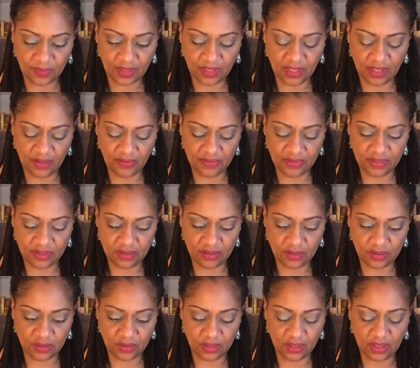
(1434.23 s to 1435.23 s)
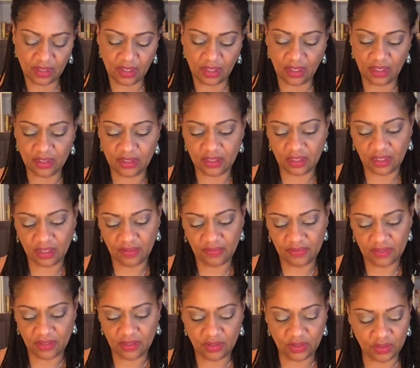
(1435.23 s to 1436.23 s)
Gifts and joy guides.
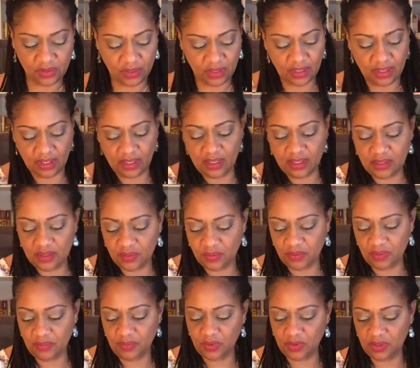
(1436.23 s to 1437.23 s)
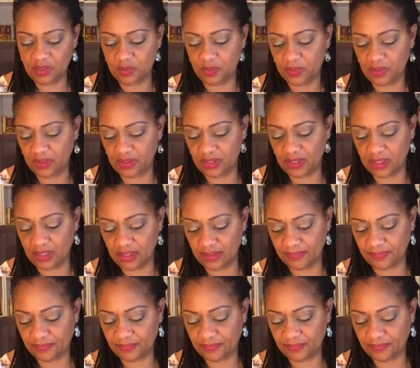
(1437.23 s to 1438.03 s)
Gifts and joy guides. One more spirit.